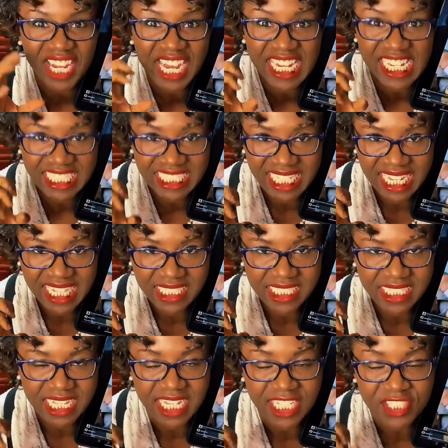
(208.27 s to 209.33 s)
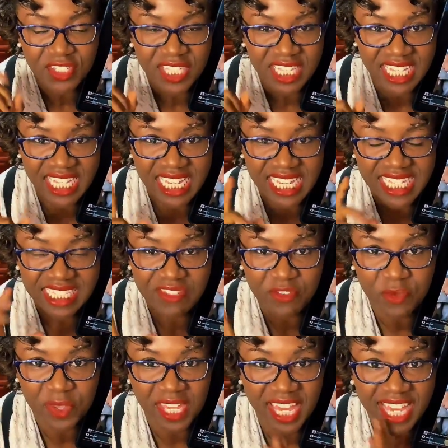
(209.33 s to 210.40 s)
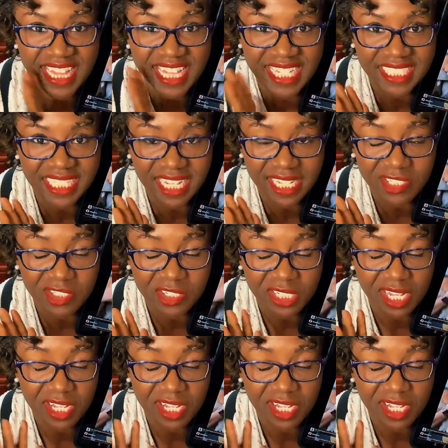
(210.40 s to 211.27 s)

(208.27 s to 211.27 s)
they're kind of dense. So the key is if we can get that texture.